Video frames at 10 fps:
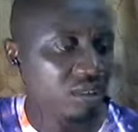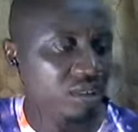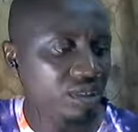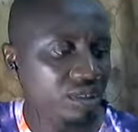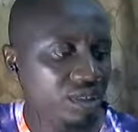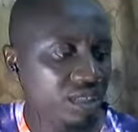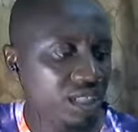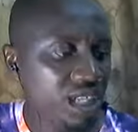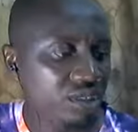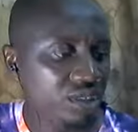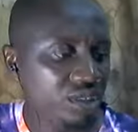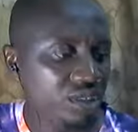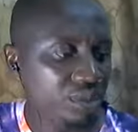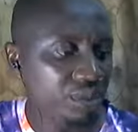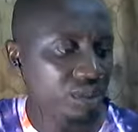Good evening. I saw
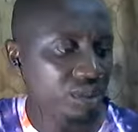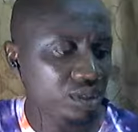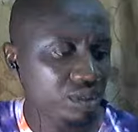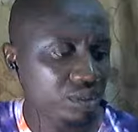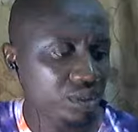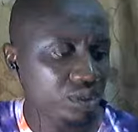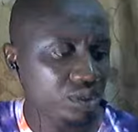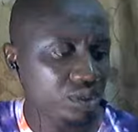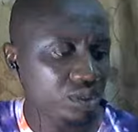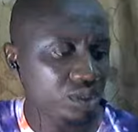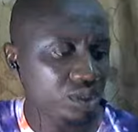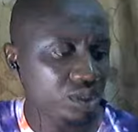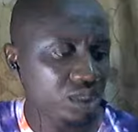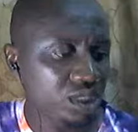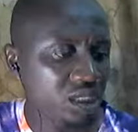your post on Pojo
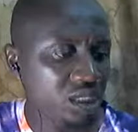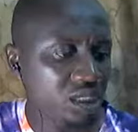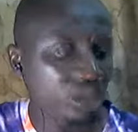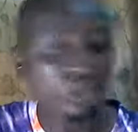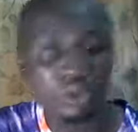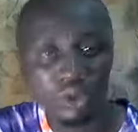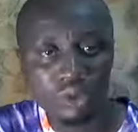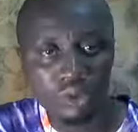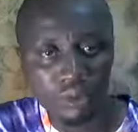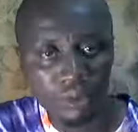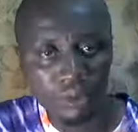206 on YouTube.